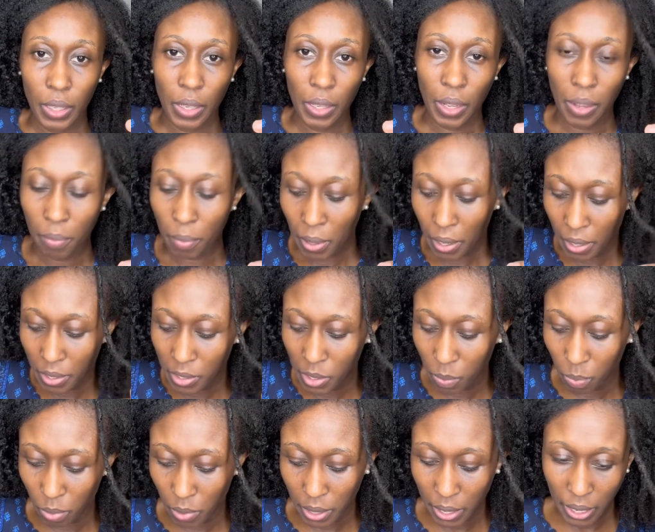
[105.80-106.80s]
I'm gonna
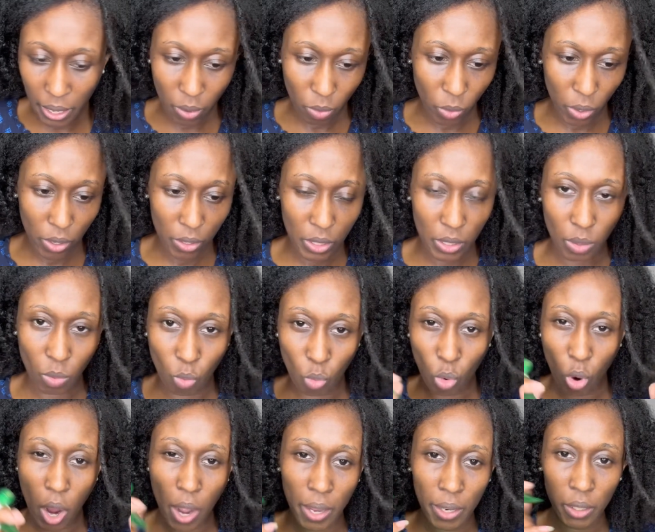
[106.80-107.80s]
spray it with some
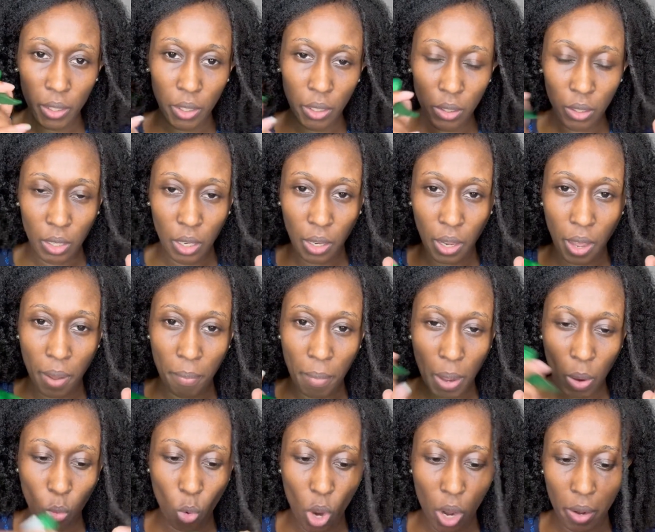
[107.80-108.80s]
water. Got my
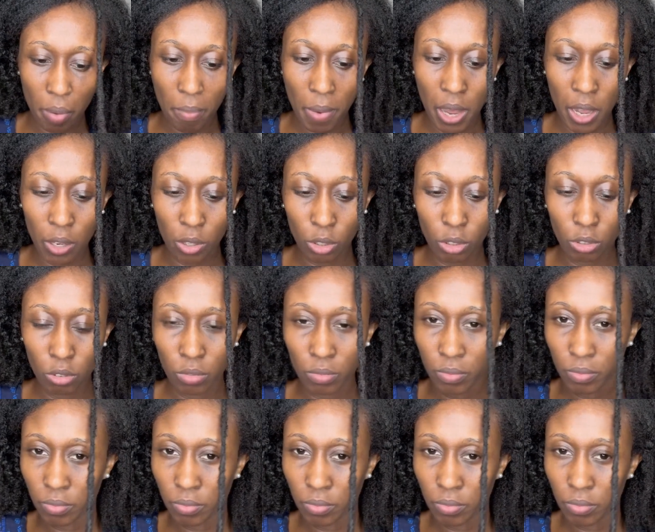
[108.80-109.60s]
water bottle.